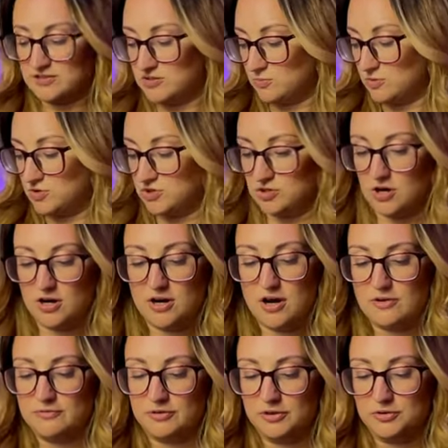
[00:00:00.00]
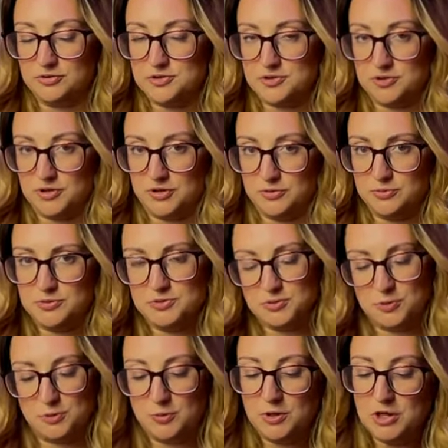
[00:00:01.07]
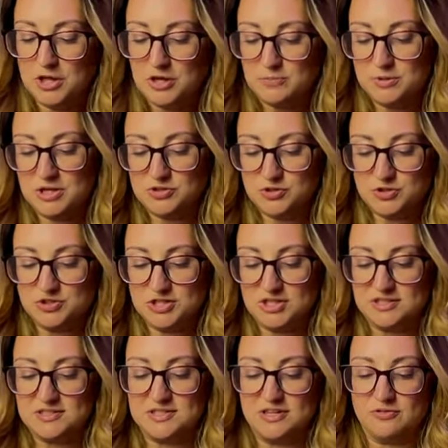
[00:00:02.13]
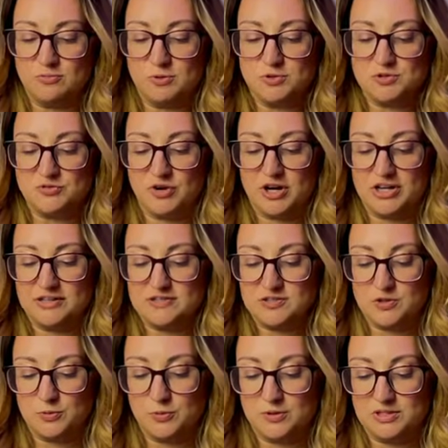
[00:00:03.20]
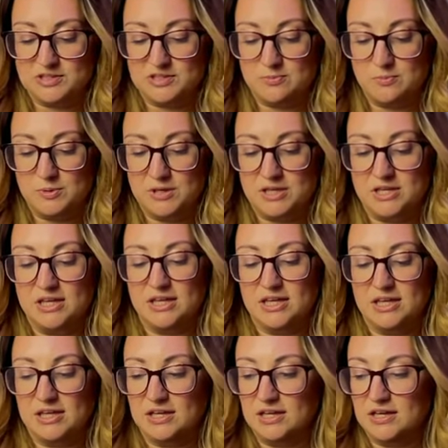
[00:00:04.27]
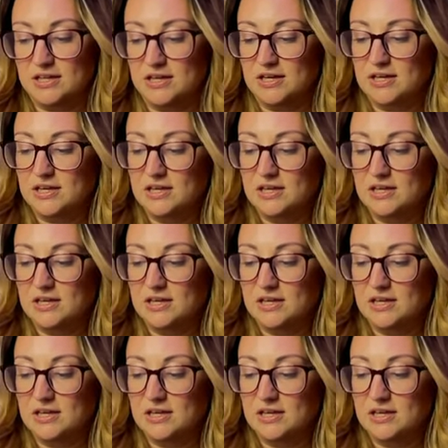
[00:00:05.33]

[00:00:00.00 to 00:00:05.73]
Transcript: So we're starting off a little slow, so it'll be interesting to see if most of our hits are going to be in